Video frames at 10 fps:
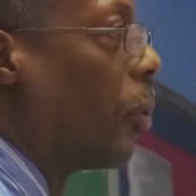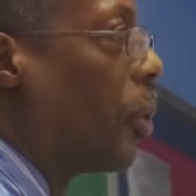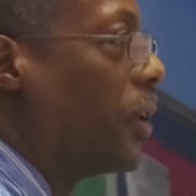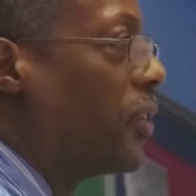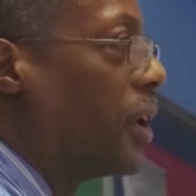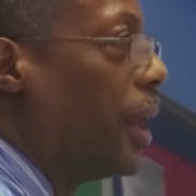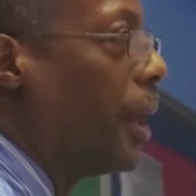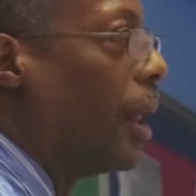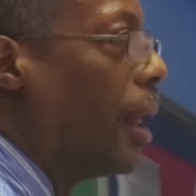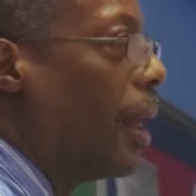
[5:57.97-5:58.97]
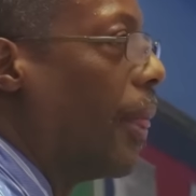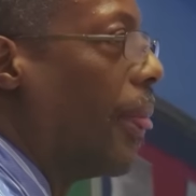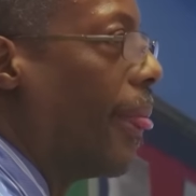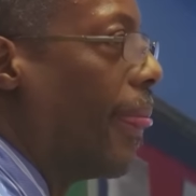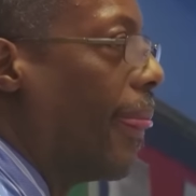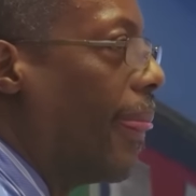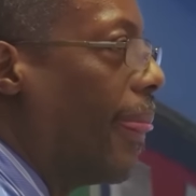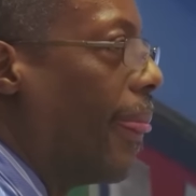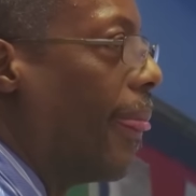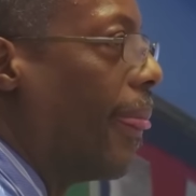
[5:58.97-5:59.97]
what is Niggas is adding
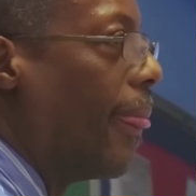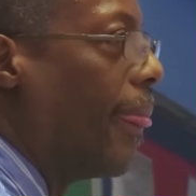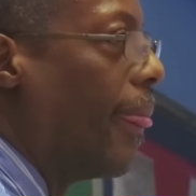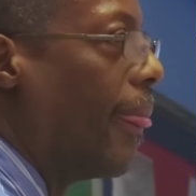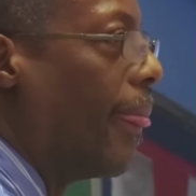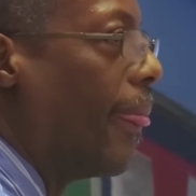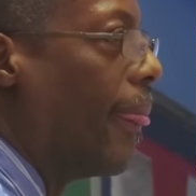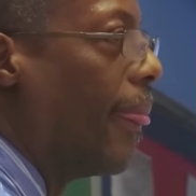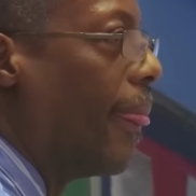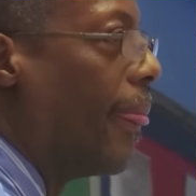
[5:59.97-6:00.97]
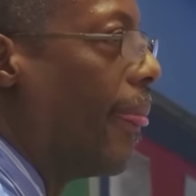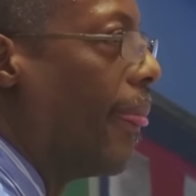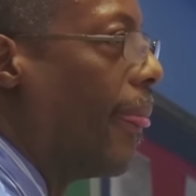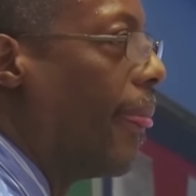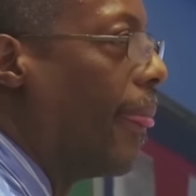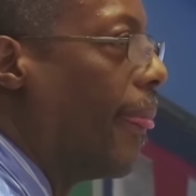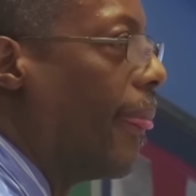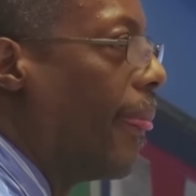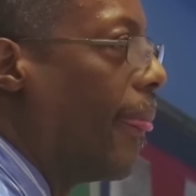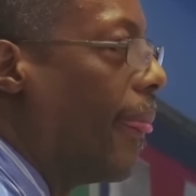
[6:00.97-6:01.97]
letters. Wait, hold up, wait a minute.
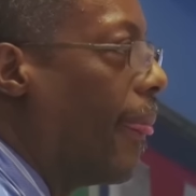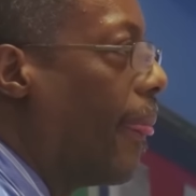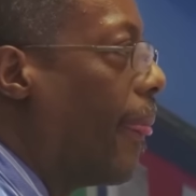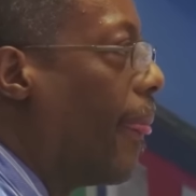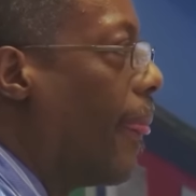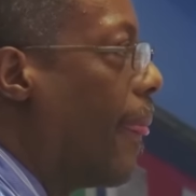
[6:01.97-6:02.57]
Let me put some pimping in